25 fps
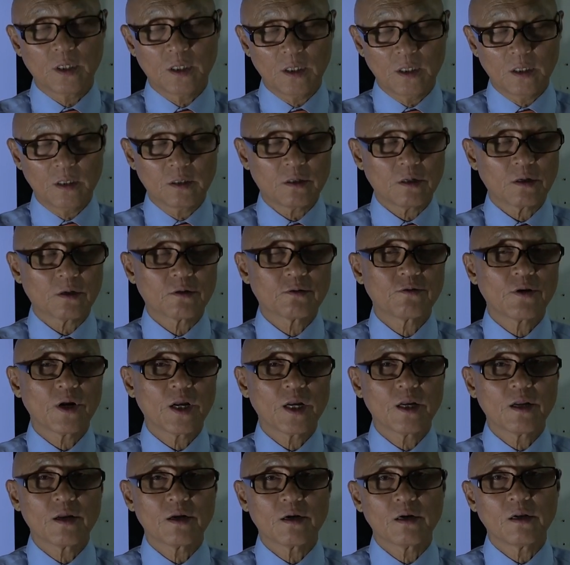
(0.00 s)

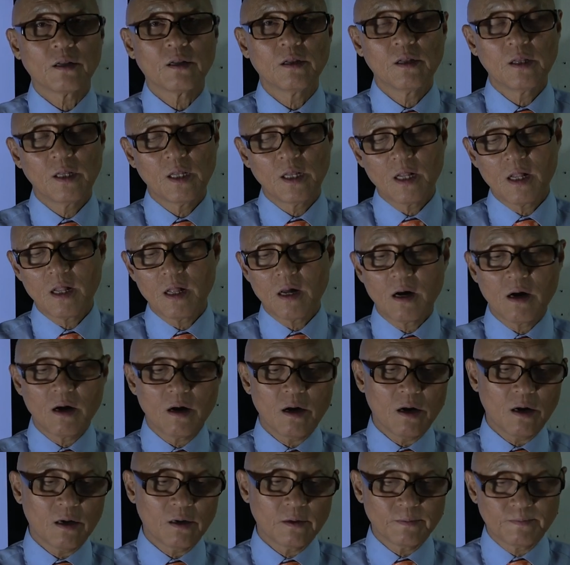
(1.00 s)
intracranial
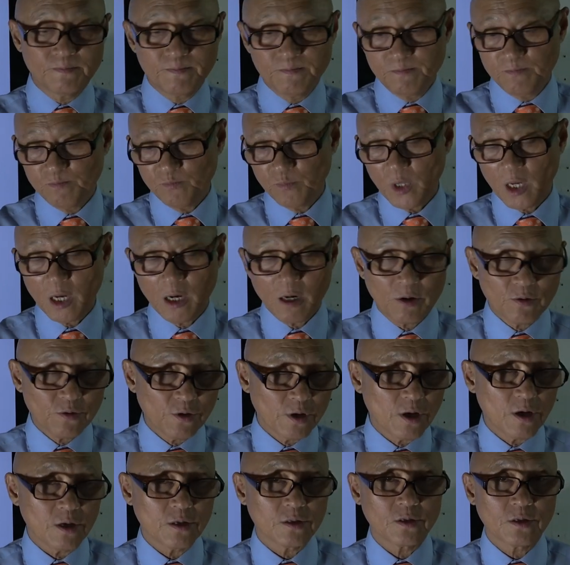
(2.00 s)

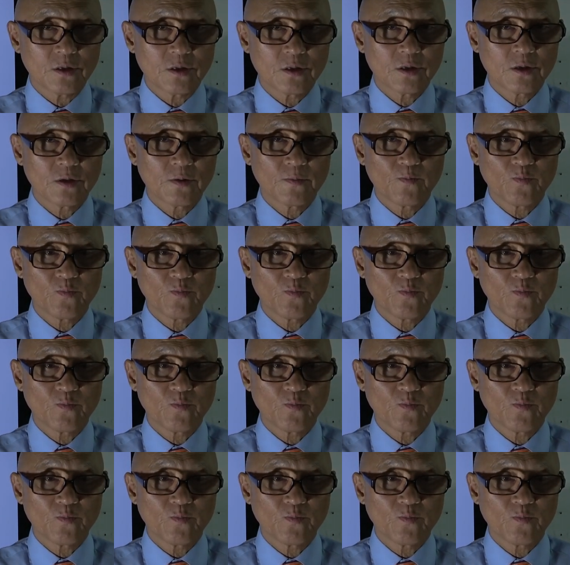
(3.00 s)
areas.